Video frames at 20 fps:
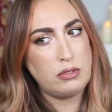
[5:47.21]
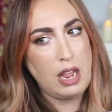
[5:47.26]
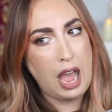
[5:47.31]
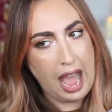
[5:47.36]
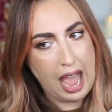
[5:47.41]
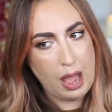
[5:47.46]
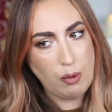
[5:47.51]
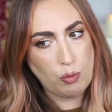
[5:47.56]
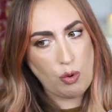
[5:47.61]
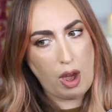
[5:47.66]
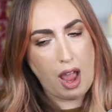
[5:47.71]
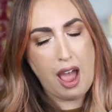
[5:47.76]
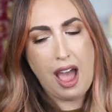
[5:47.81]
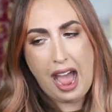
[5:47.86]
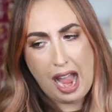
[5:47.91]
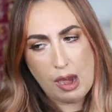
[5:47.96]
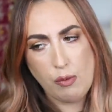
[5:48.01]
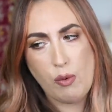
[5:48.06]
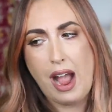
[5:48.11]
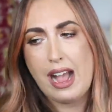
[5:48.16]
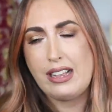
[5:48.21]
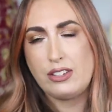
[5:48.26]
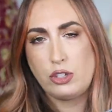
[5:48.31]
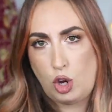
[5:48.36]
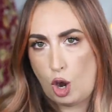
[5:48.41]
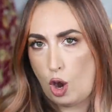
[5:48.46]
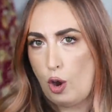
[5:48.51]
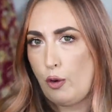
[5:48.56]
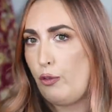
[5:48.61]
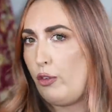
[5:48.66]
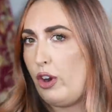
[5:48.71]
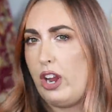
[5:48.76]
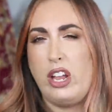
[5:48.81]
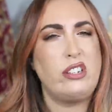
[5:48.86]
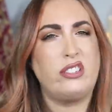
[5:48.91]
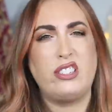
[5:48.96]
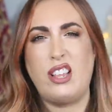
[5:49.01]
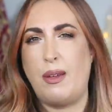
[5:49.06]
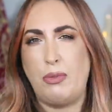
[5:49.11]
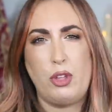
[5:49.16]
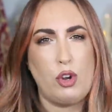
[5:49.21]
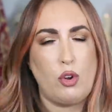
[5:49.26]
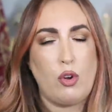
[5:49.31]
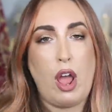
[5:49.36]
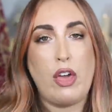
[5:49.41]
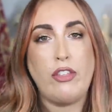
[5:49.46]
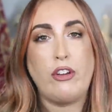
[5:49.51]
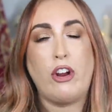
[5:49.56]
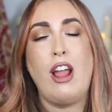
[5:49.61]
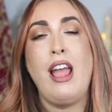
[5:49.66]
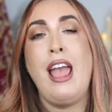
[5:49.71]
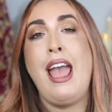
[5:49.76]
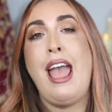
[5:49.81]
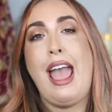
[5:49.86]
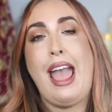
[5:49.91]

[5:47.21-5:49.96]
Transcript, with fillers: high high rise girlfriend something or other.